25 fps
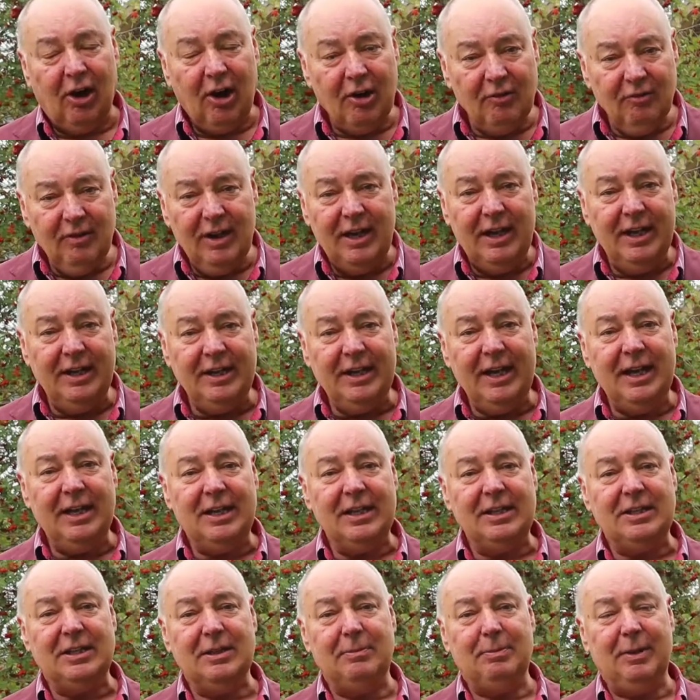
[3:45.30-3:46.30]
I really
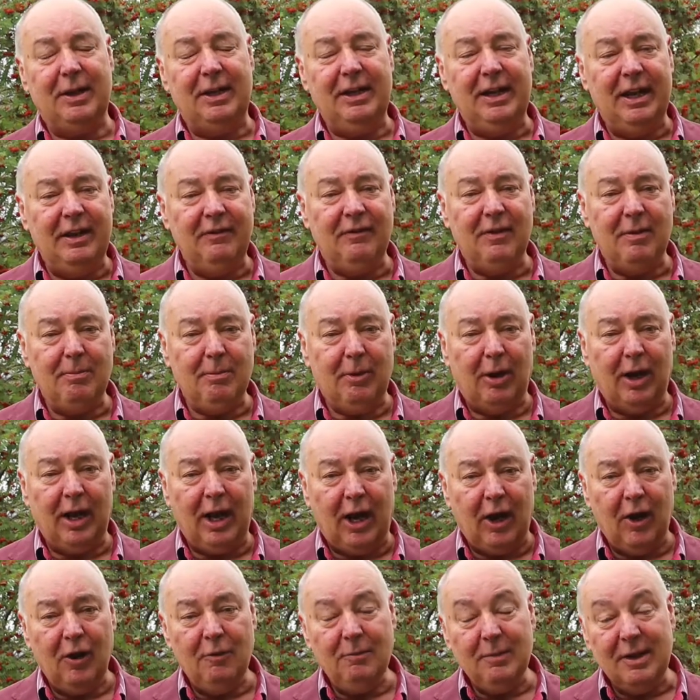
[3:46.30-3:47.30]
needed to be leaving my
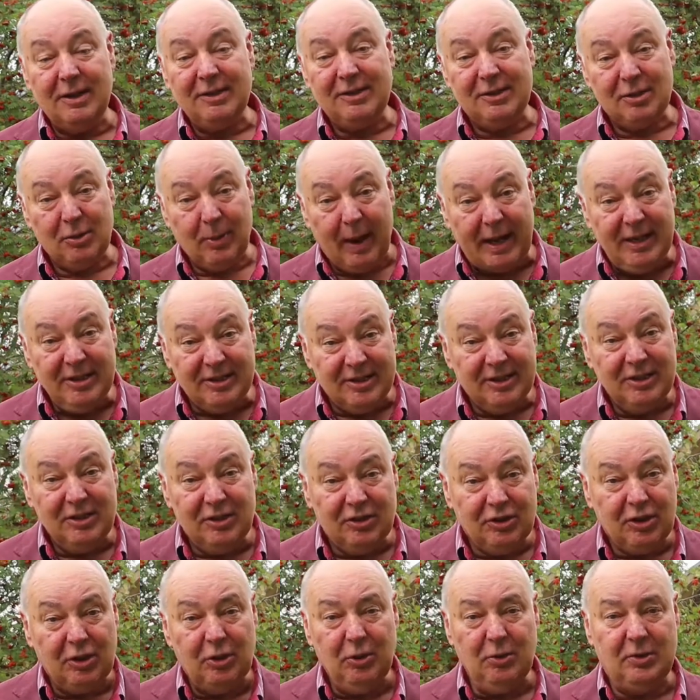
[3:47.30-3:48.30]
home at
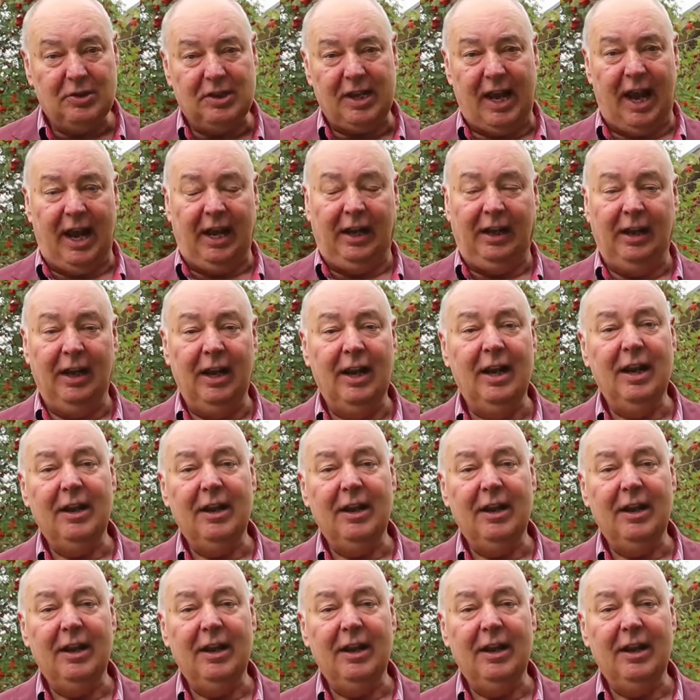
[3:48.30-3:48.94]
22:10.